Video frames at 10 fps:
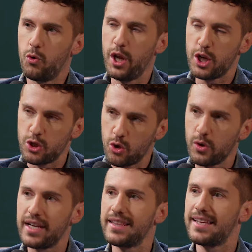
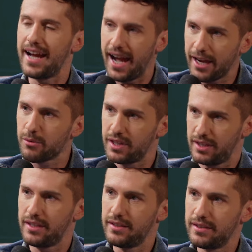ignoring the
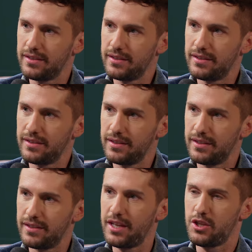irony
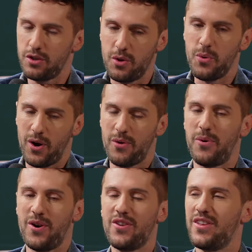that you are
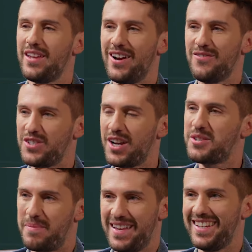worthy of
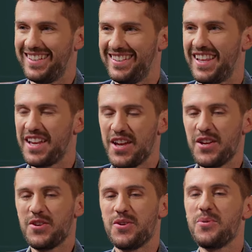judgment. Like,
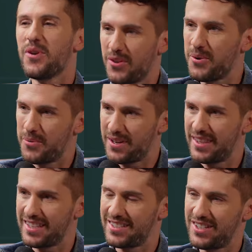you are the
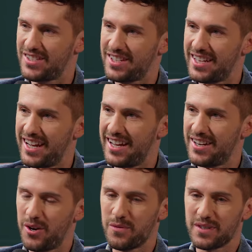one that's judging
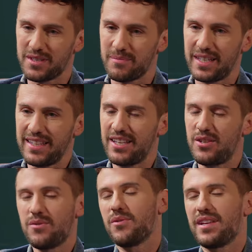God over something that
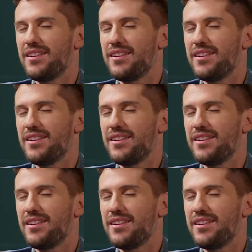you don't